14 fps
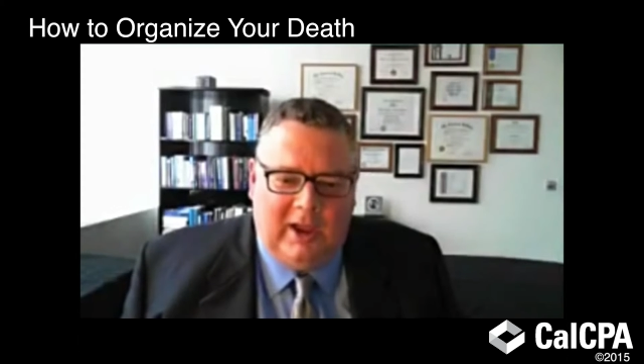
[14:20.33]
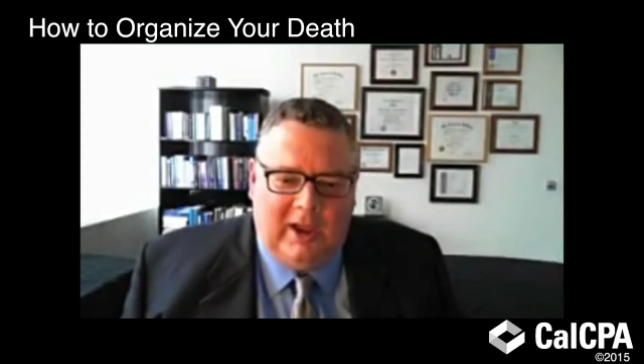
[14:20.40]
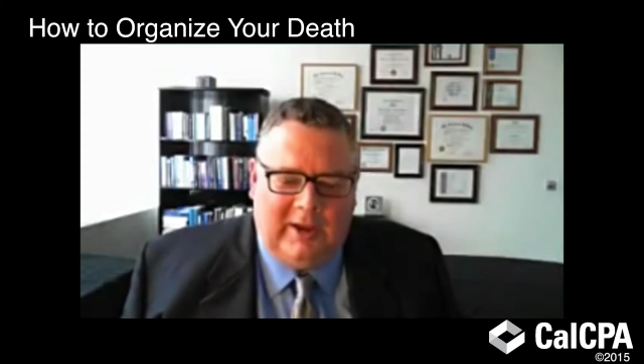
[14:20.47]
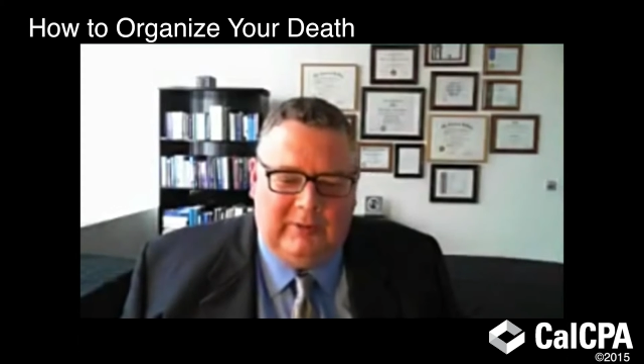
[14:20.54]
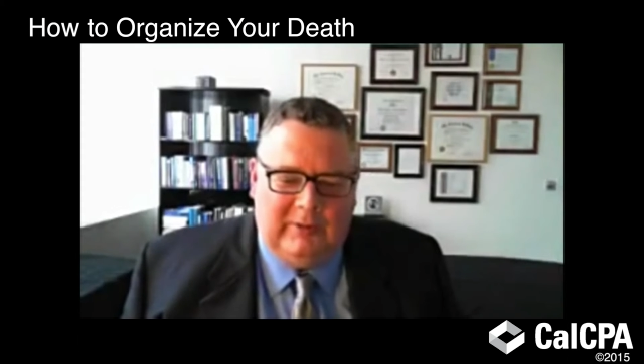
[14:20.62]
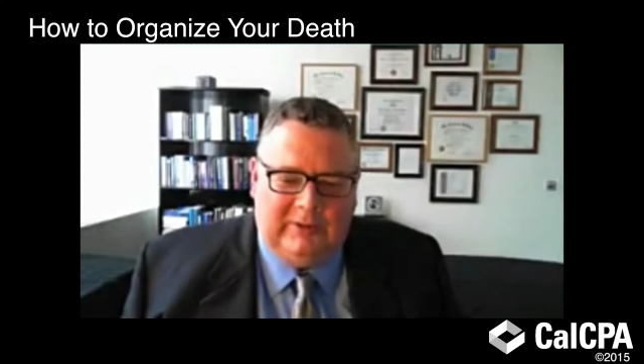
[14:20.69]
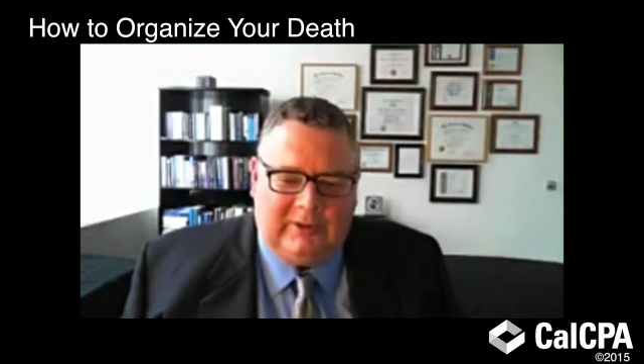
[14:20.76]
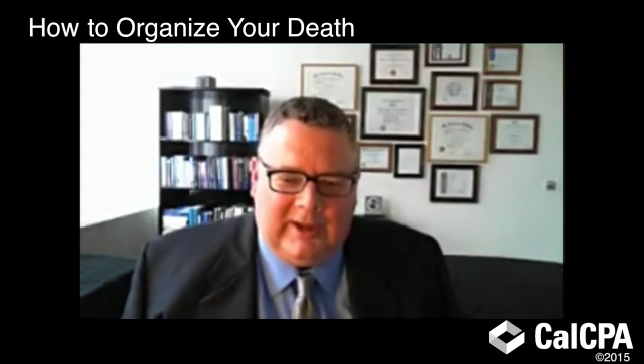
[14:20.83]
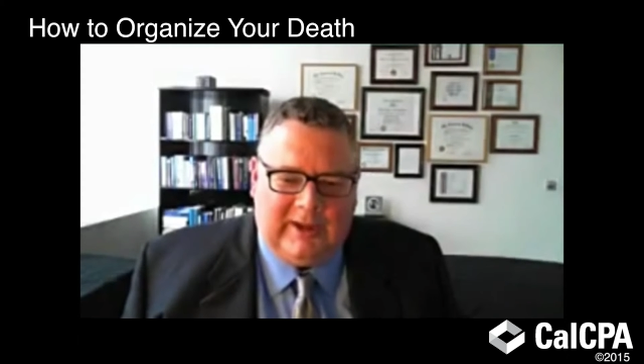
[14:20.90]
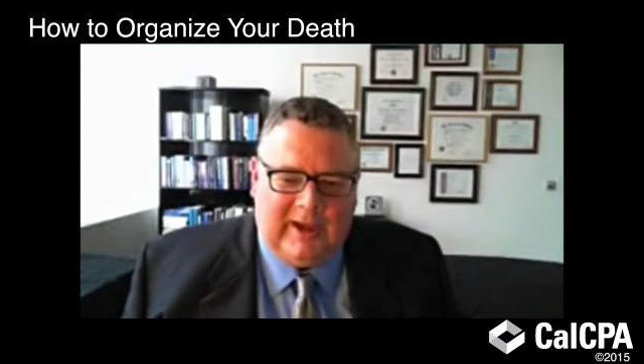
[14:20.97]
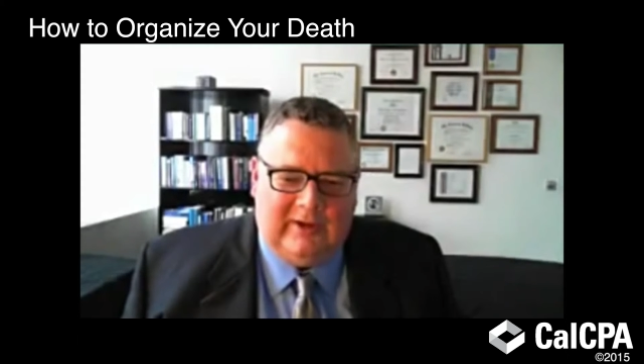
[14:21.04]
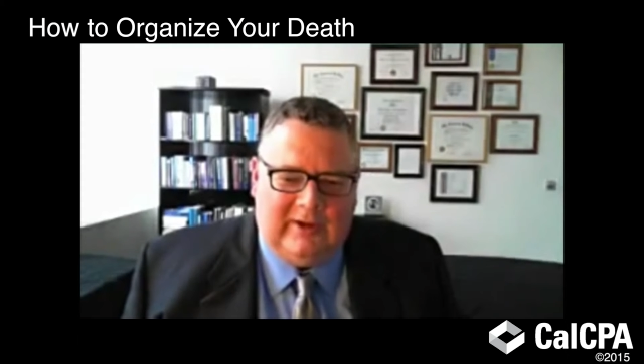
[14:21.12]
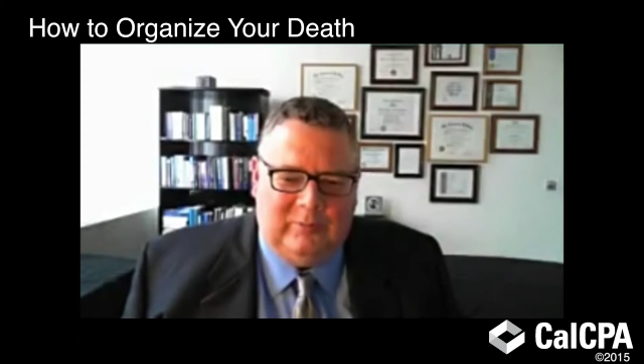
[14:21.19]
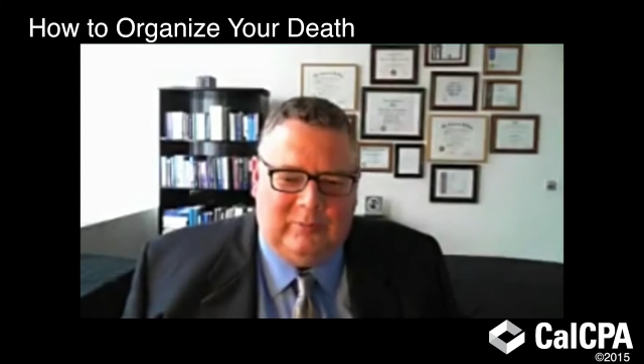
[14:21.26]
that we
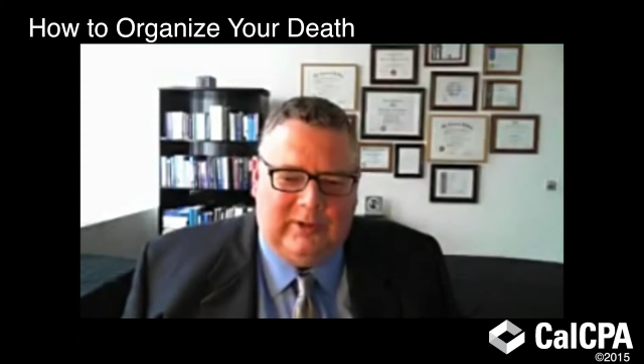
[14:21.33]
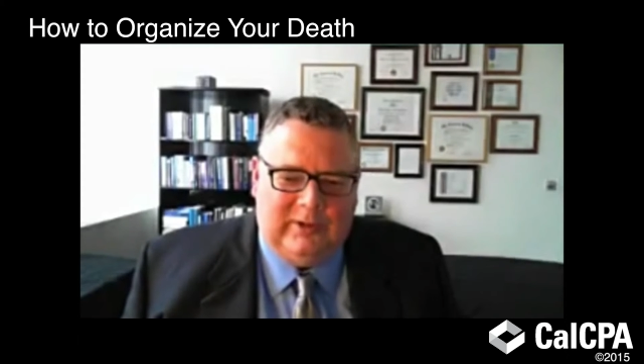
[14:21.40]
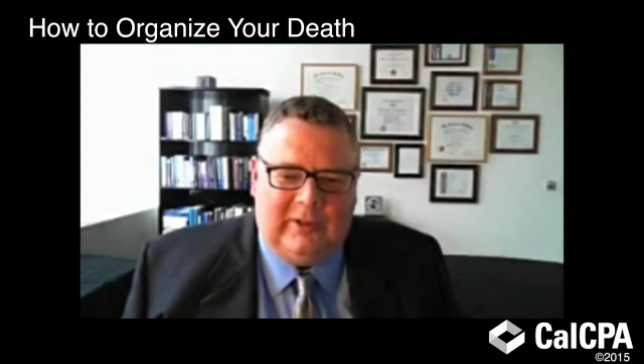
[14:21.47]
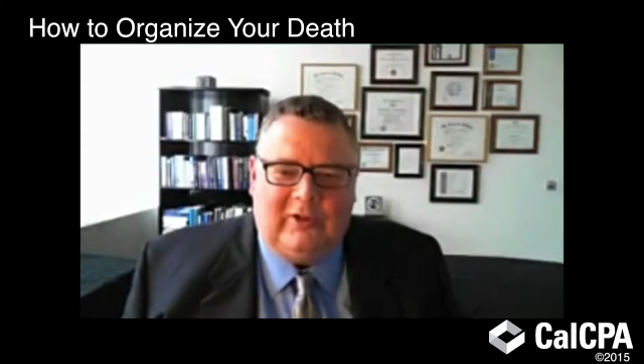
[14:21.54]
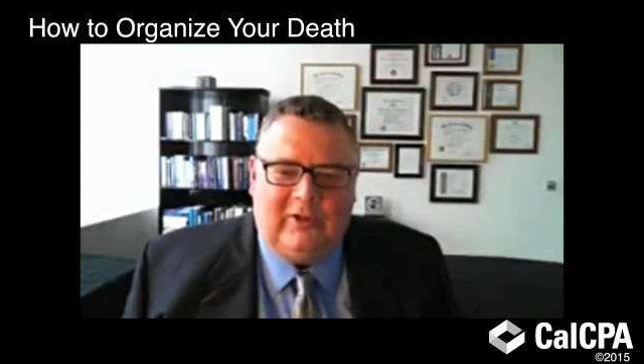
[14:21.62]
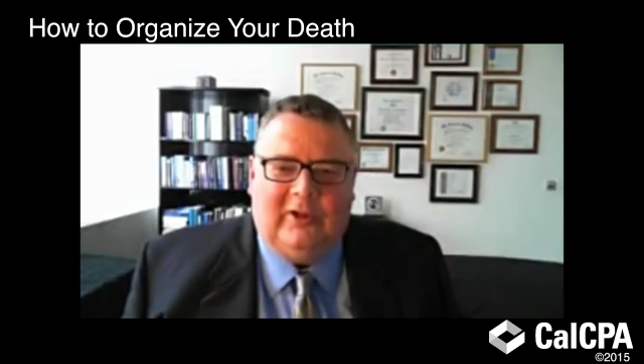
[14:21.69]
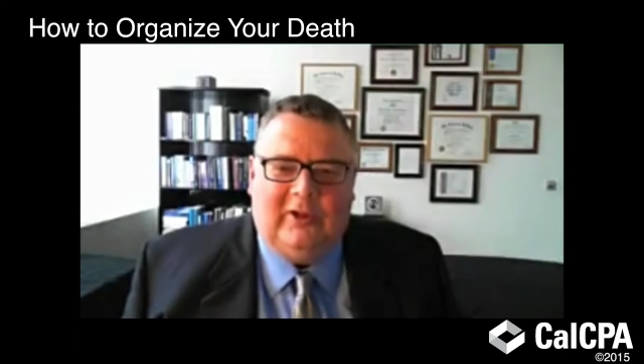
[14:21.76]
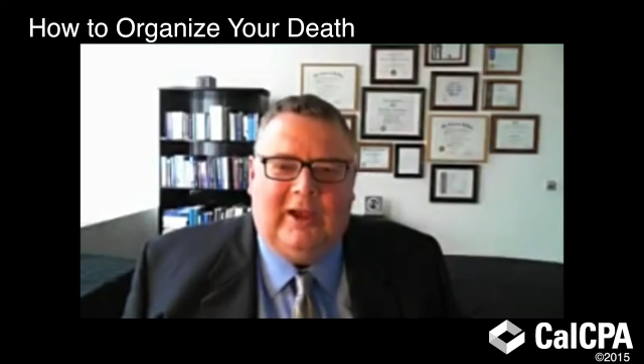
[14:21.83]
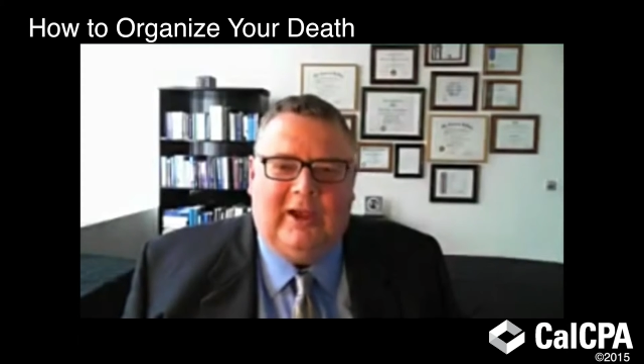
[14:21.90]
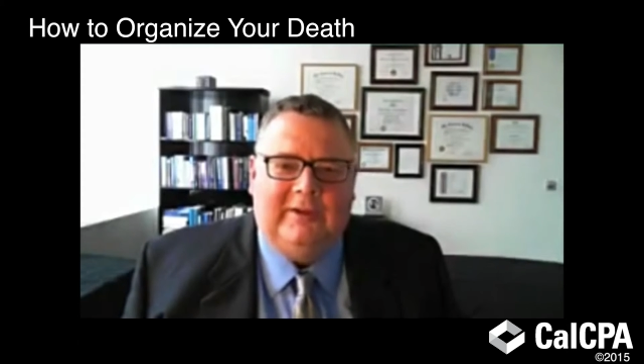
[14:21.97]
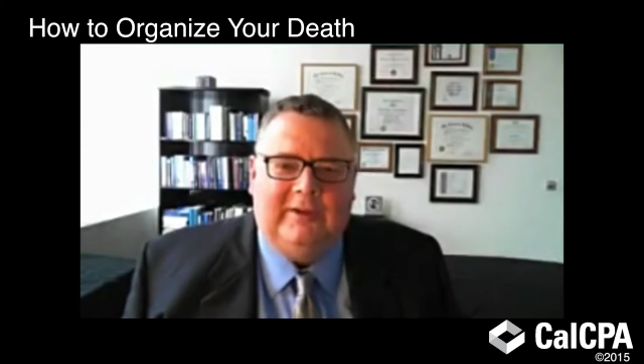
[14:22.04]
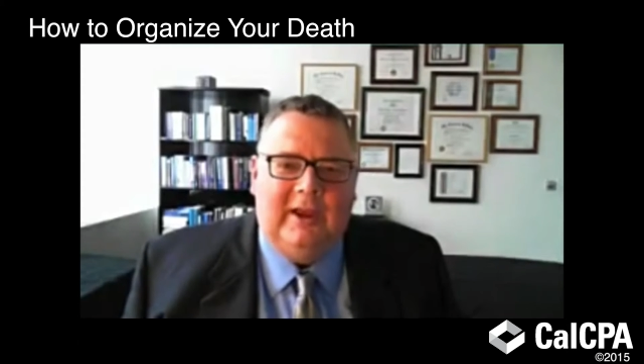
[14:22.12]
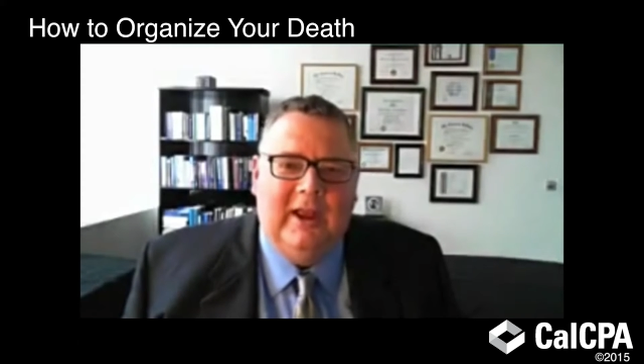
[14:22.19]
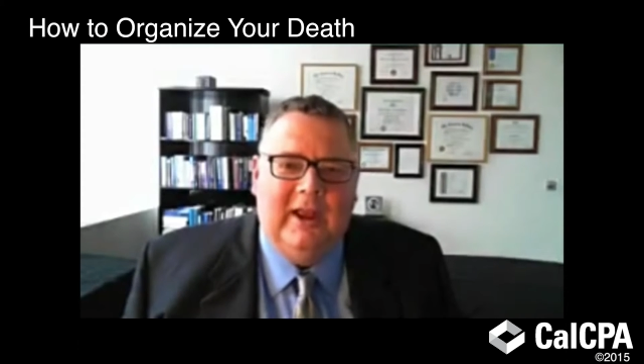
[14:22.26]
took down and put in the
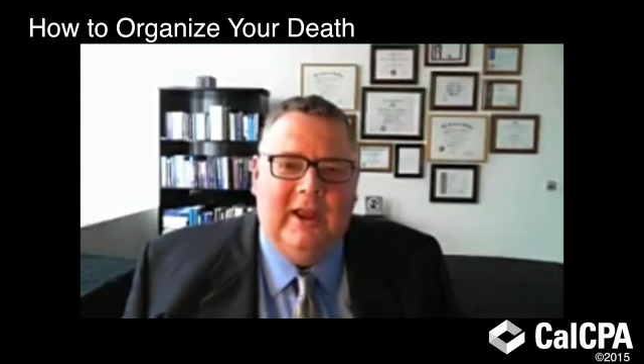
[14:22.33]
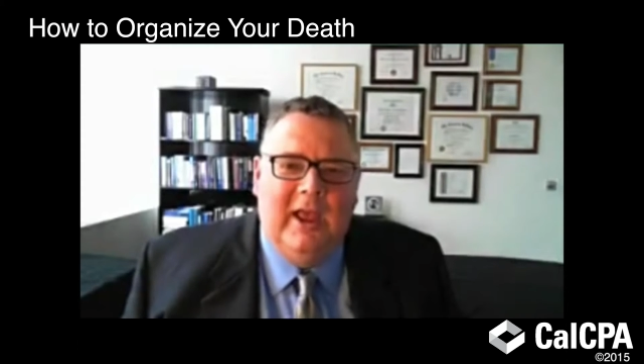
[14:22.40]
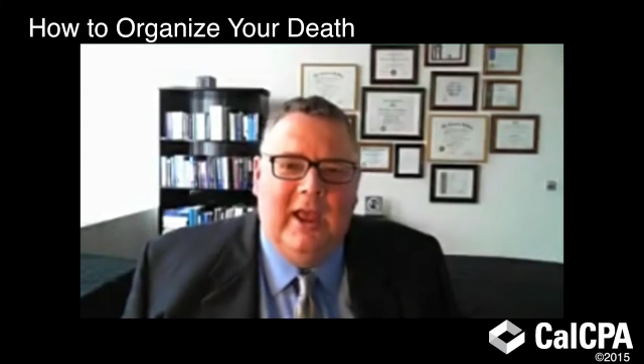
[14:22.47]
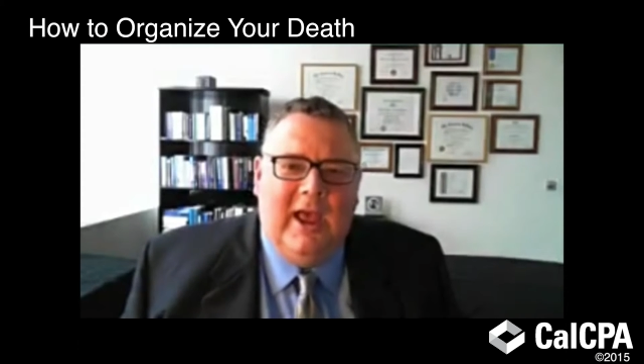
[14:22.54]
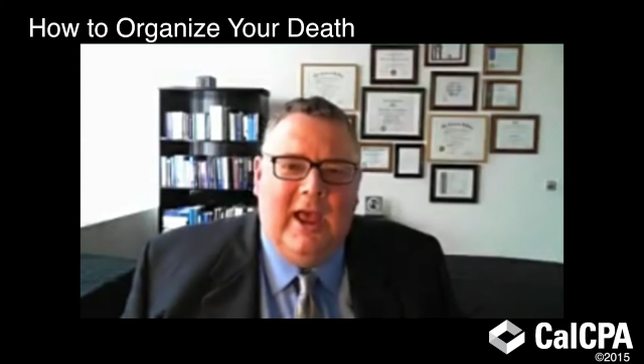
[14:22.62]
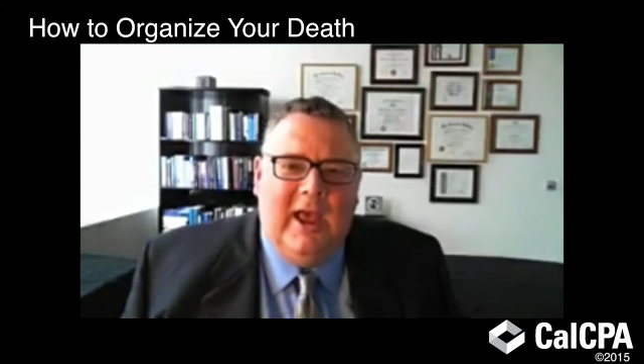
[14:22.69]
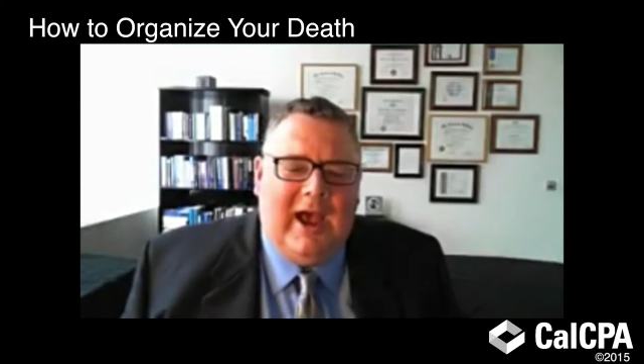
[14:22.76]
closet.